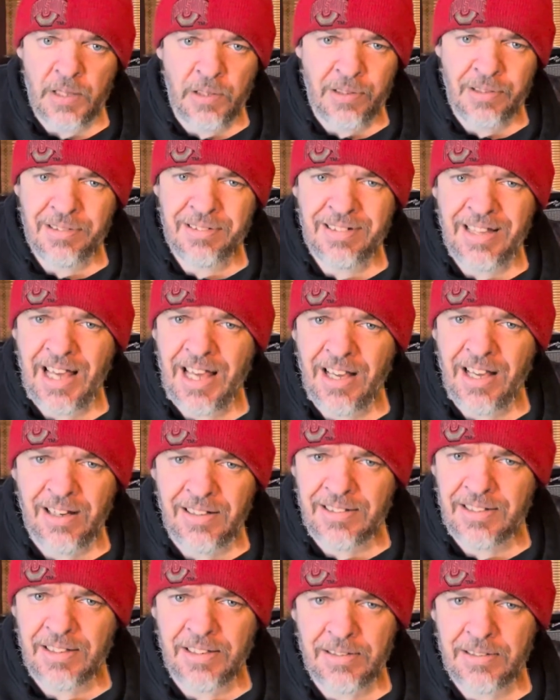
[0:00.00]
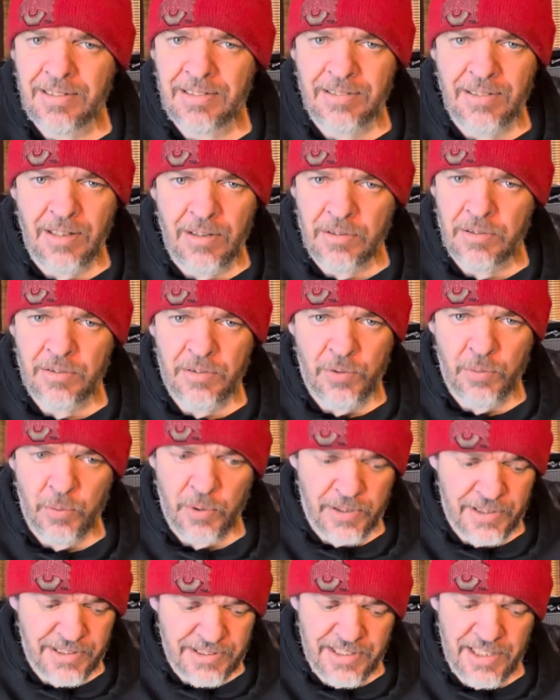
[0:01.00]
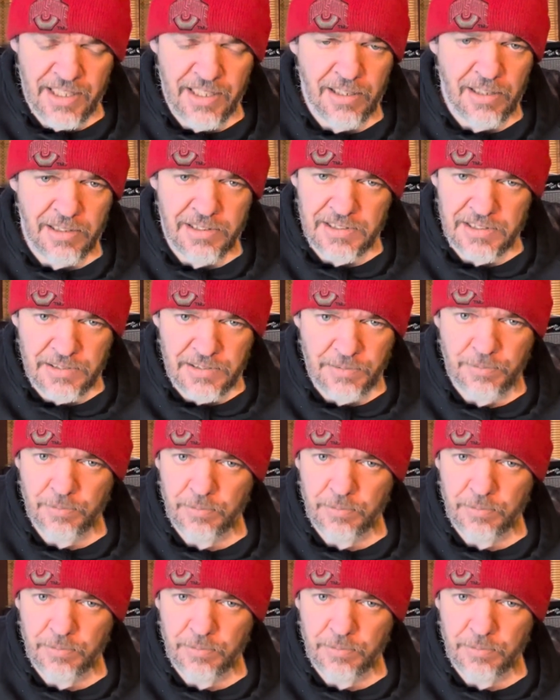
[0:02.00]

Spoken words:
Stay on this as long as you want to stay on it.